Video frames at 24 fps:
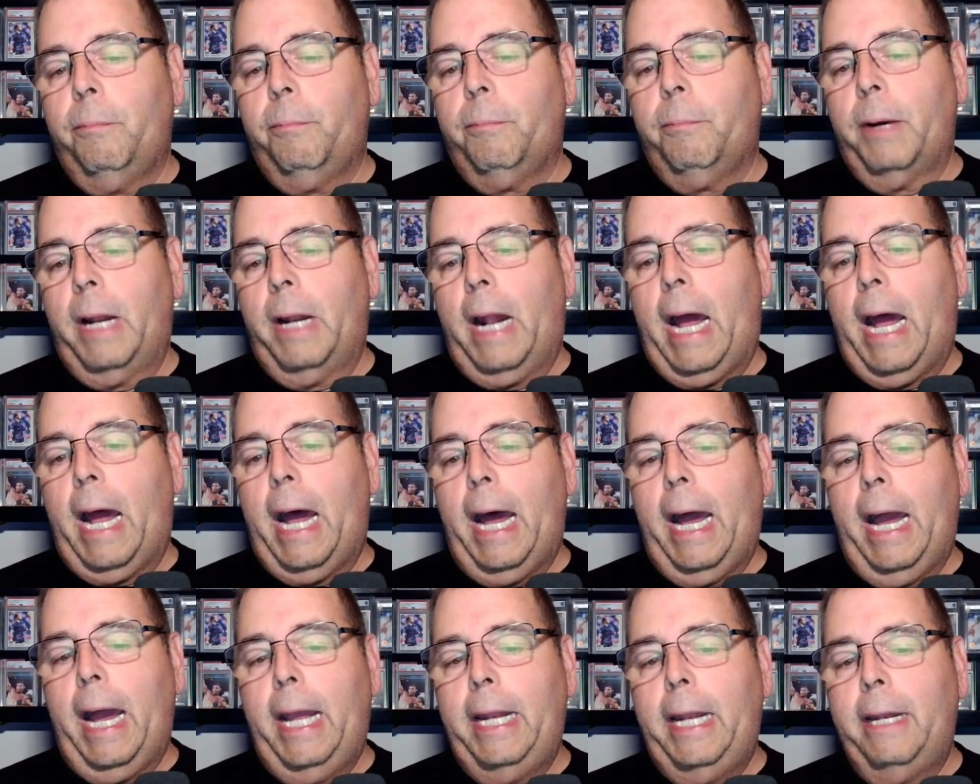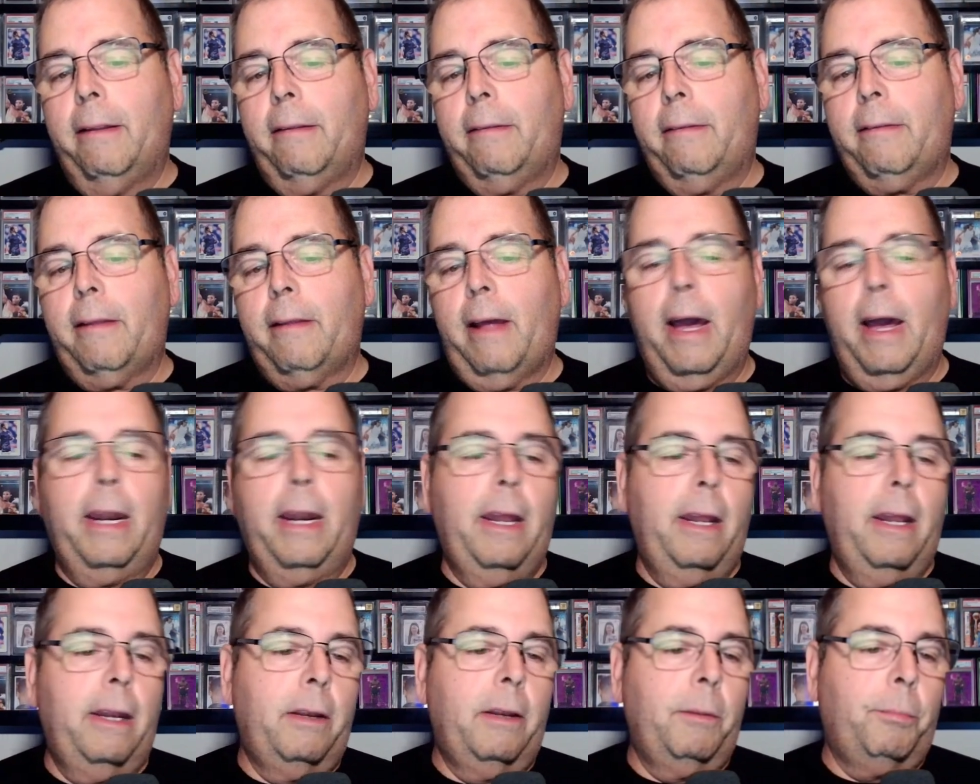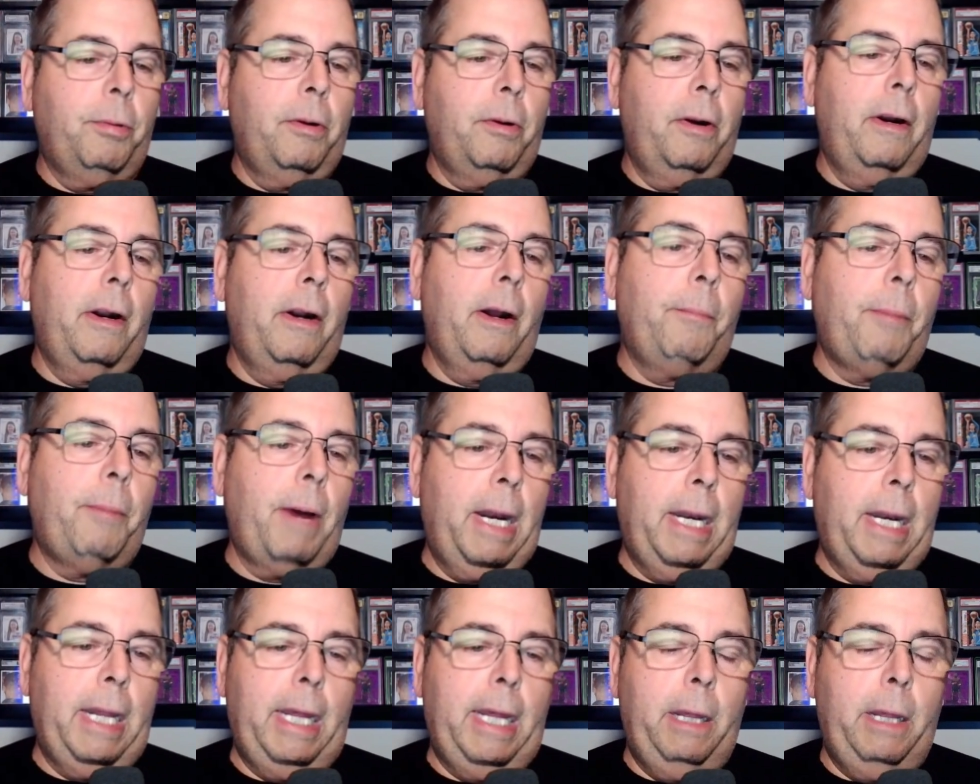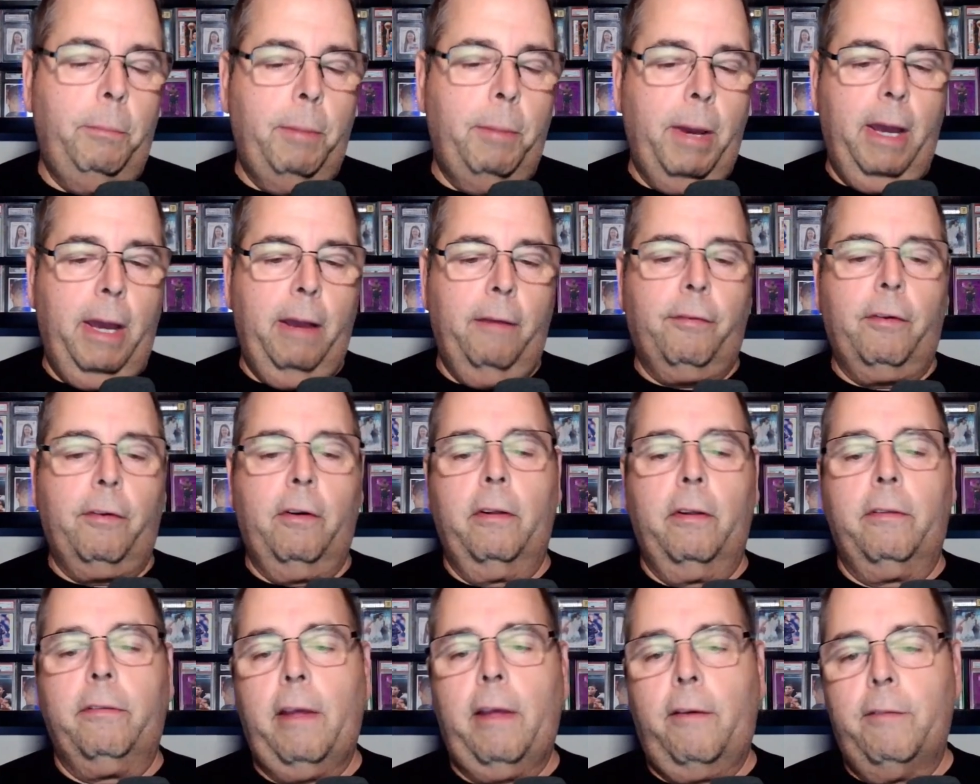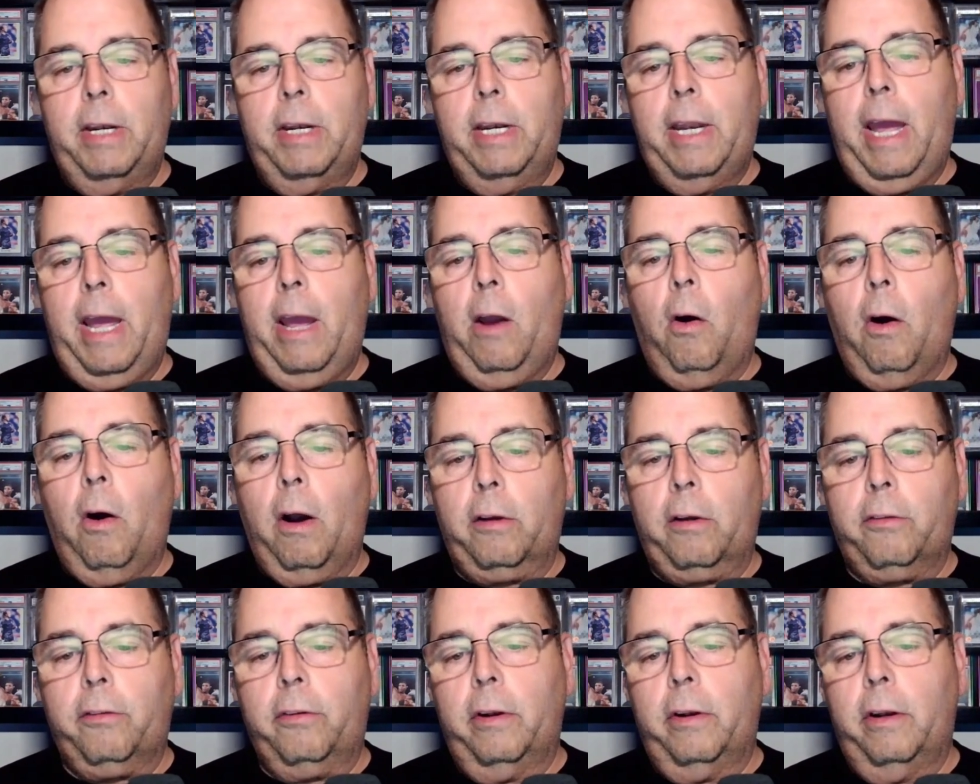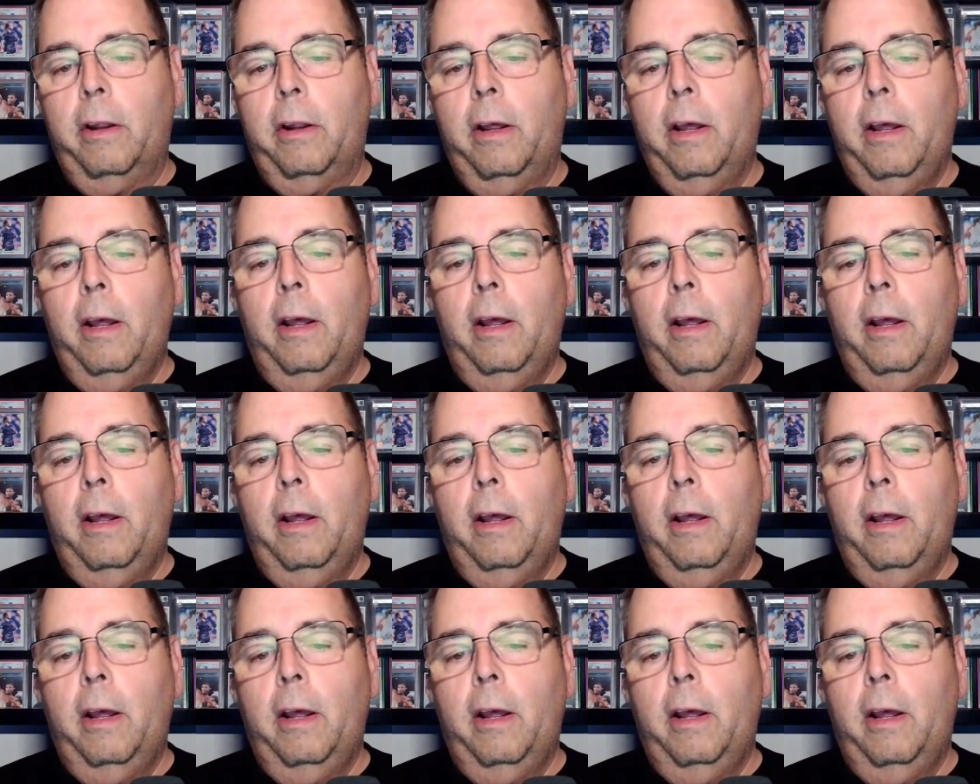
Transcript: But I decided to put it up on eBay for a 7-day auction.